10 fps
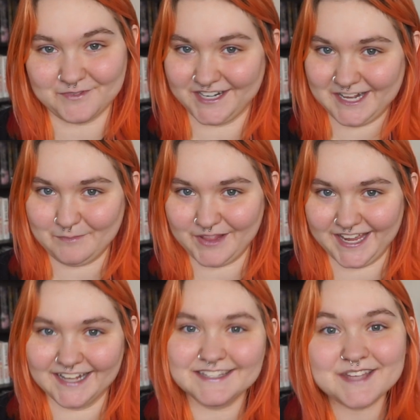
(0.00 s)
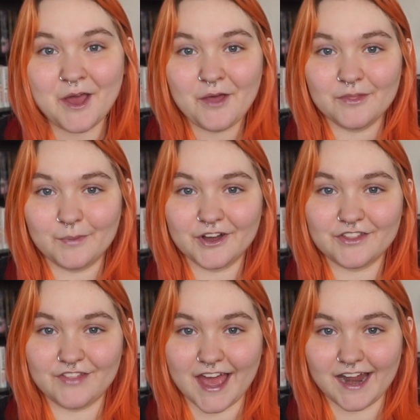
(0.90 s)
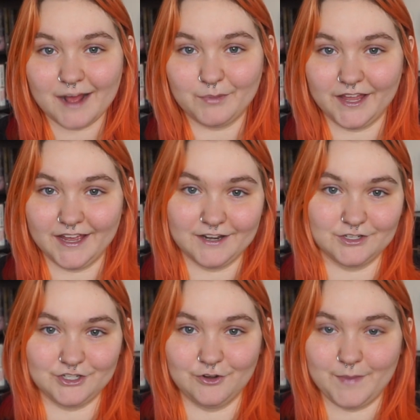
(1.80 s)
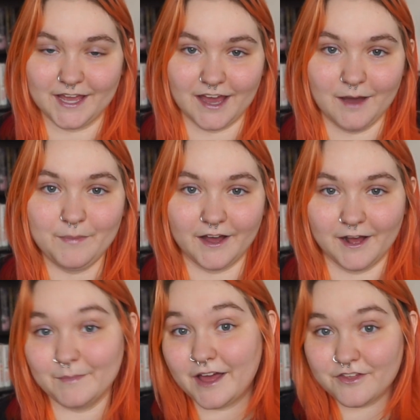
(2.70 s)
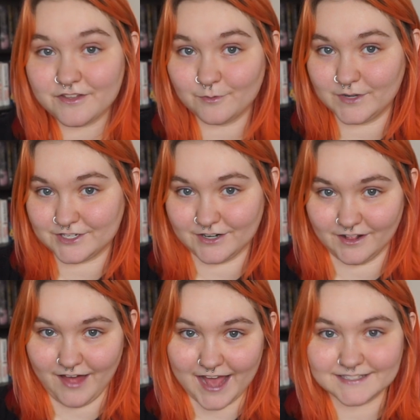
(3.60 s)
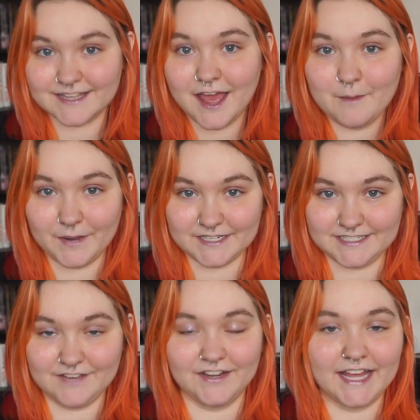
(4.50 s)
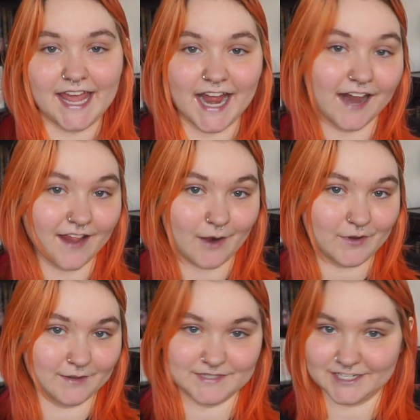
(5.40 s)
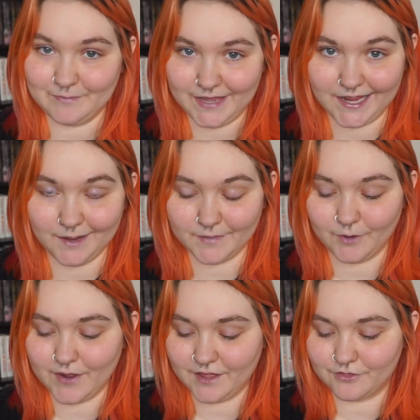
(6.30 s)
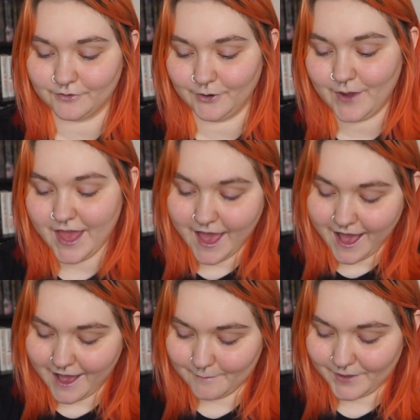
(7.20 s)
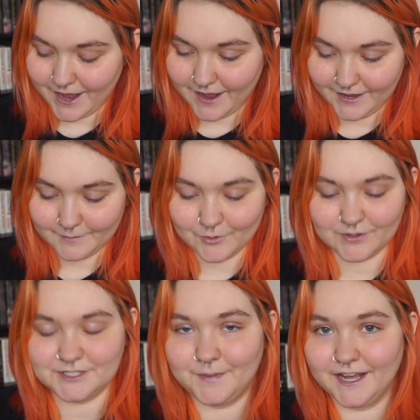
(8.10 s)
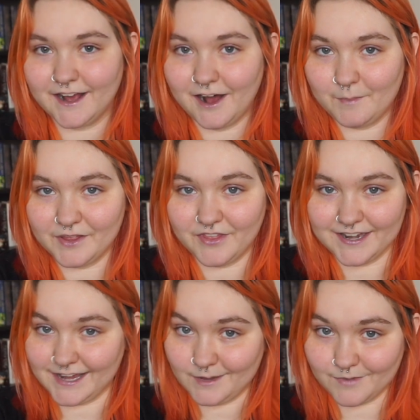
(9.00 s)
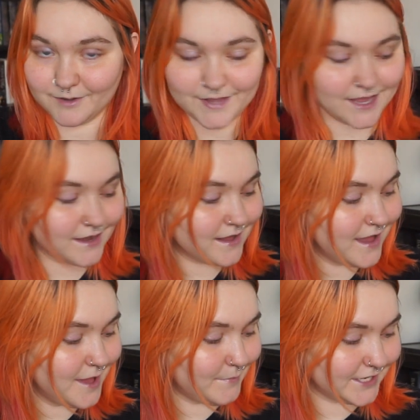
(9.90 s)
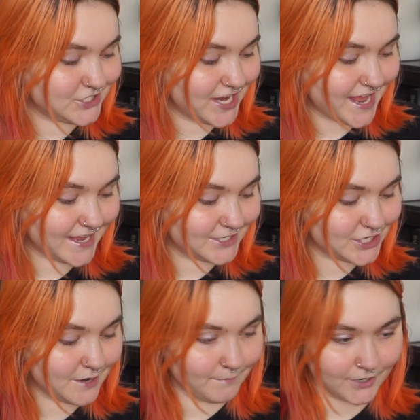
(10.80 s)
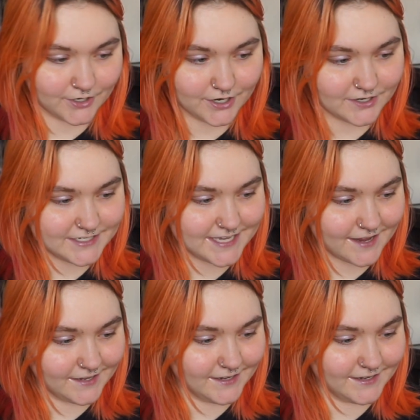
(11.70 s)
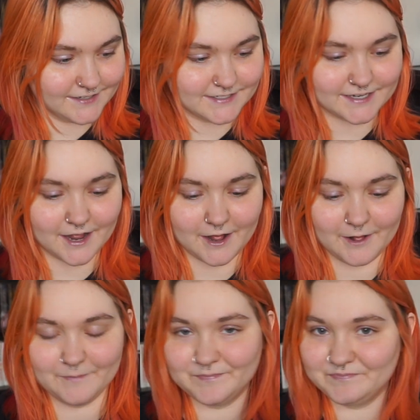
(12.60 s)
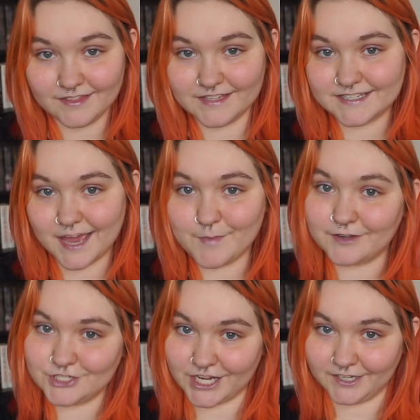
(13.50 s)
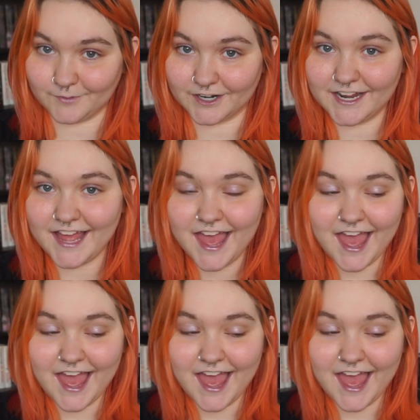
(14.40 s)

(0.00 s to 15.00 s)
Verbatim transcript: reading plans. The book that I plan to pick up um, other than Wizard of Glass by Stephen King. That one I'm still making my way through. Um, but I am going to pick up The Nightmare Man by J.H. Markert. And um, this came out in January